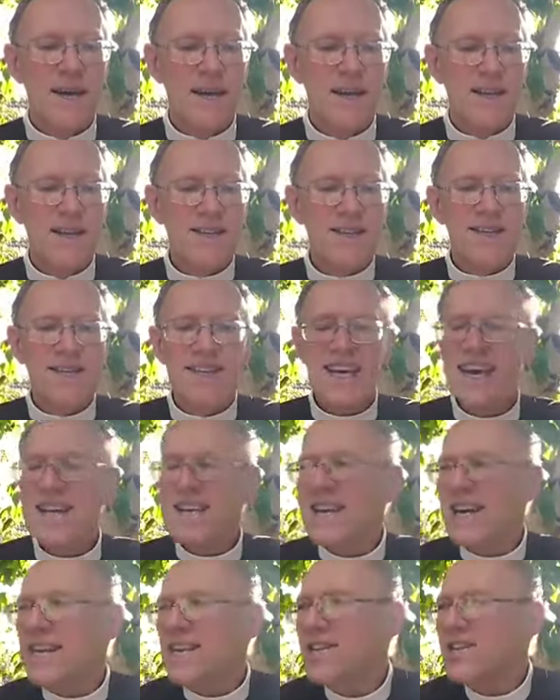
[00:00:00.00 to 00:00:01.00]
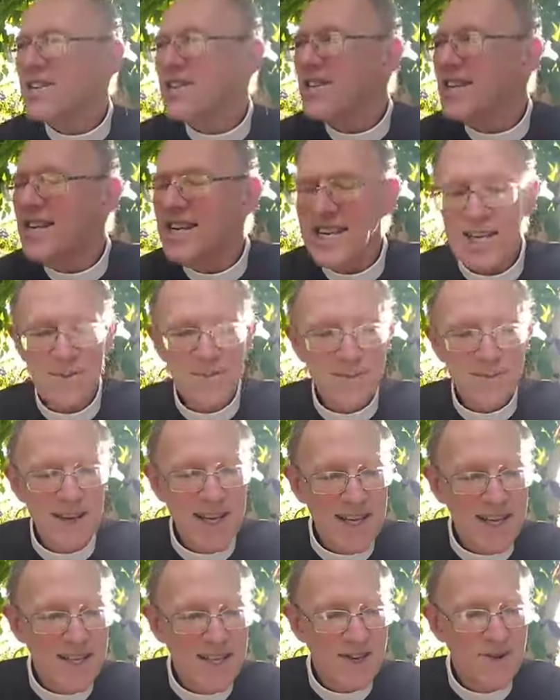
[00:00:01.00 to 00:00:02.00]
This is our nation in its
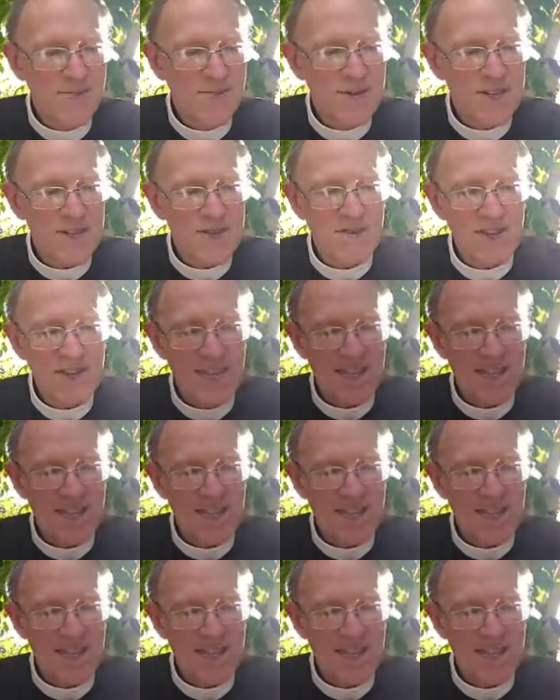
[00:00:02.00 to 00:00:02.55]
political misery